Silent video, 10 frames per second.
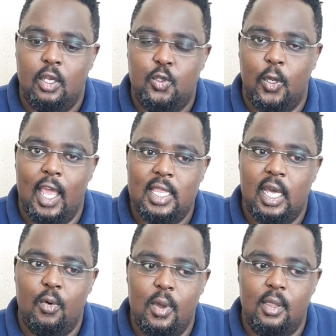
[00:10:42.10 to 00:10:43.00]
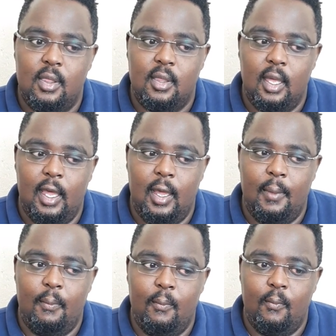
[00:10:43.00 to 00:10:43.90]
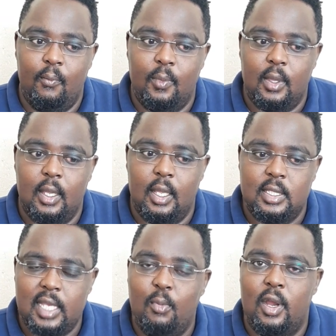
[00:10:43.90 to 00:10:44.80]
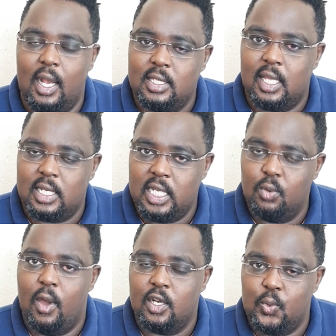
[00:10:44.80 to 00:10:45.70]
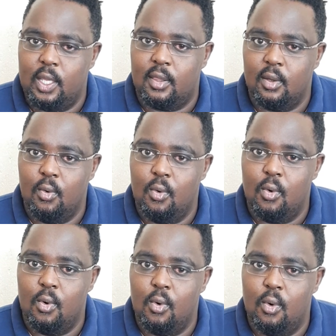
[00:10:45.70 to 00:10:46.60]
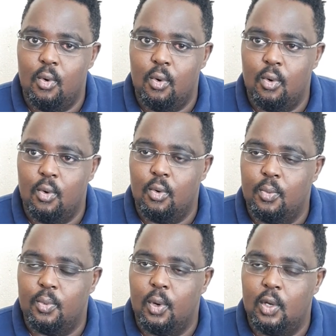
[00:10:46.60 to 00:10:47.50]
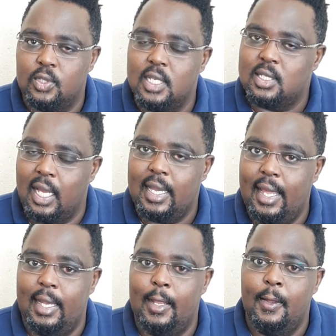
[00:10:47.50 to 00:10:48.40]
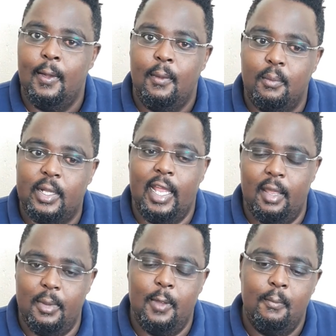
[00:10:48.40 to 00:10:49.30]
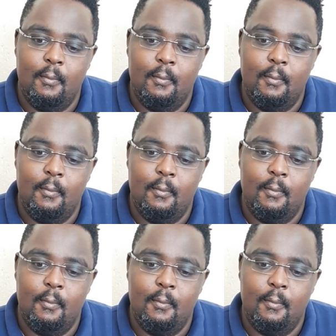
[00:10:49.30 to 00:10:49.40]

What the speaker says: together with someone else that he worked with, Sisanele Mhlebi,